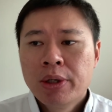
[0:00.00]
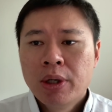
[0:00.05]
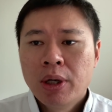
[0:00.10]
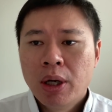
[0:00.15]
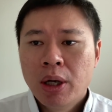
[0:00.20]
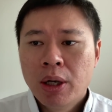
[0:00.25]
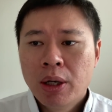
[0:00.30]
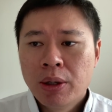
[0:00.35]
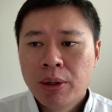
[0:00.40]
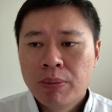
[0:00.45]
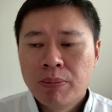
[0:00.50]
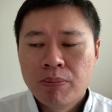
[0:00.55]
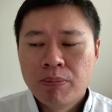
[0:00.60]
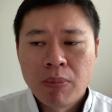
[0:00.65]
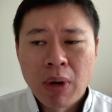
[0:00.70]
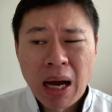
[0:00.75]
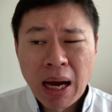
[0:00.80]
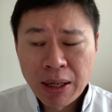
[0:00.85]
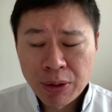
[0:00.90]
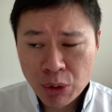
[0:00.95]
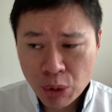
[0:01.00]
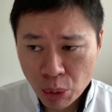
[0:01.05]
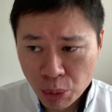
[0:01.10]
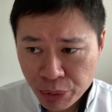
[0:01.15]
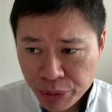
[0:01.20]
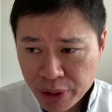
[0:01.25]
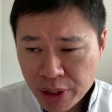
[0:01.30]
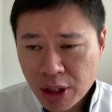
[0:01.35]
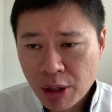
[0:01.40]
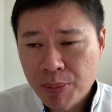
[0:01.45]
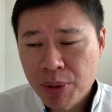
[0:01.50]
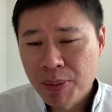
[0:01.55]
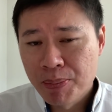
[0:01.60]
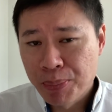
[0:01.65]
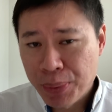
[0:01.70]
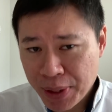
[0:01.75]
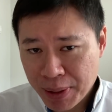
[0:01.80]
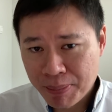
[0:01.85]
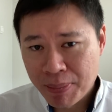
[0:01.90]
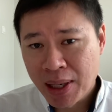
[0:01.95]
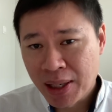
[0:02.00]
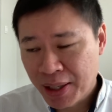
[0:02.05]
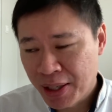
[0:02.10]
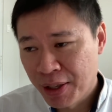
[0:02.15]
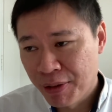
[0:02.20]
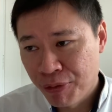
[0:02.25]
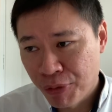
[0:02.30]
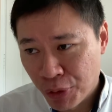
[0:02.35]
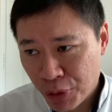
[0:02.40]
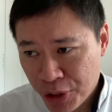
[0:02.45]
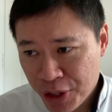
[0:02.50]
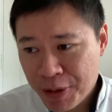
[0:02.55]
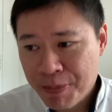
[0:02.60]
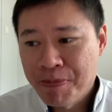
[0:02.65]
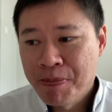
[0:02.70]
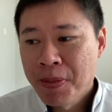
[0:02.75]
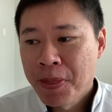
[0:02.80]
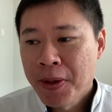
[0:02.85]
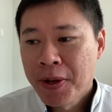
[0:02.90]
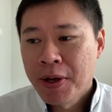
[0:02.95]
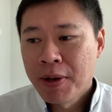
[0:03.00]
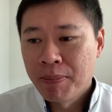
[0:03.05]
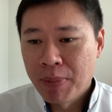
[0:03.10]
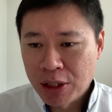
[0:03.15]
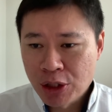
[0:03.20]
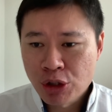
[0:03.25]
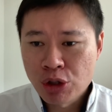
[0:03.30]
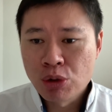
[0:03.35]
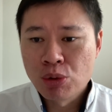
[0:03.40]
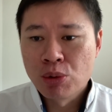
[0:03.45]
I don't think there'll be a big market for it, but still,